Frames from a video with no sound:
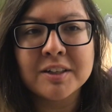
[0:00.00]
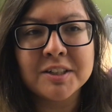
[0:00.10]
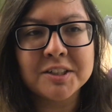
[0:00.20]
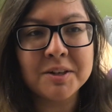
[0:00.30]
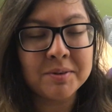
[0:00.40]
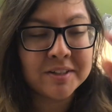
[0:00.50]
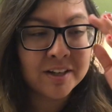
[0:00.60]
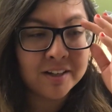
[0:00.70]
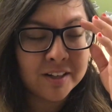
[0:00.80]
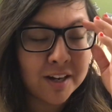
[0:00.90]
show and
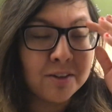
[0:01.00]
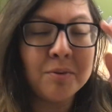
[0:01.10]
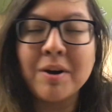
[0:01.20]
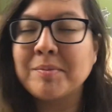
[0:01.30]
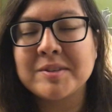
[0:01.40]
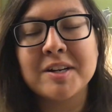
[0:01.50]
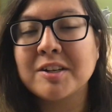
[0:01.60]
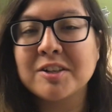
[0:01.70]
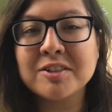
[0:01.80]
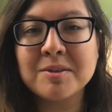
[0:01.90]
tell, and I don't know why I'm
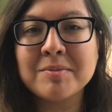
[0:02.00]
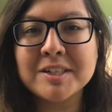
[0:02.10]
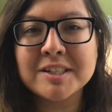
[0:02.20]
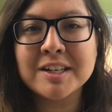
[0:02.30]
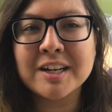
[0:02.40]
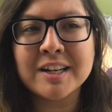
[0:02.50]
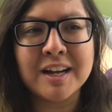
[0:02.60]
stuttering so much today.